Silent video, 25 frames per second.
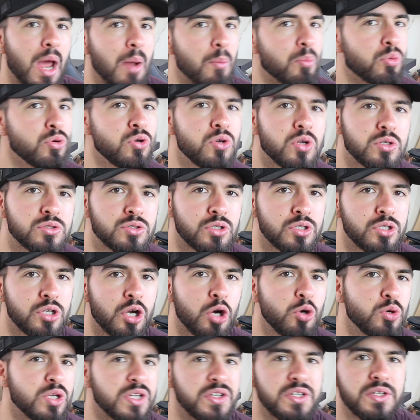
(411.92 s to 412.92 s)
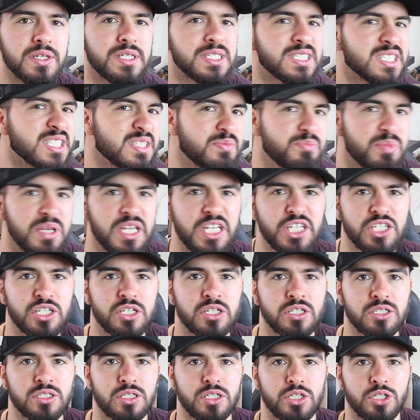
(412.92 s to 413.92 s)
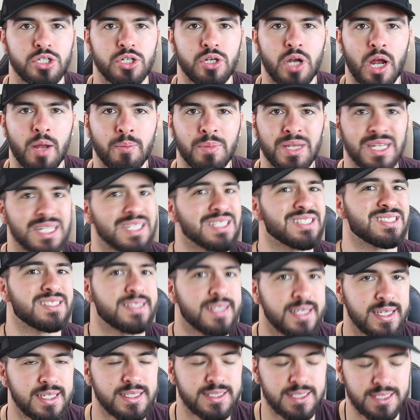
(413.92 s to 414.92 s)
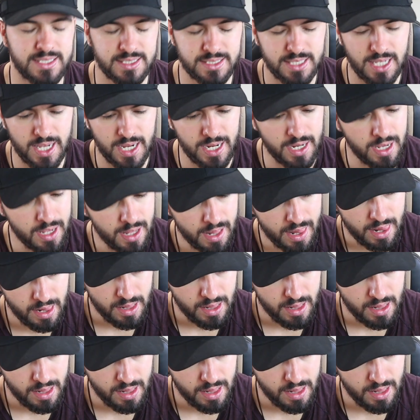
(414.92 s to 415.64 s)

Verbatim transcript: like Bruno Tonioli speechless. Do you know what I mean? Tears in his eye.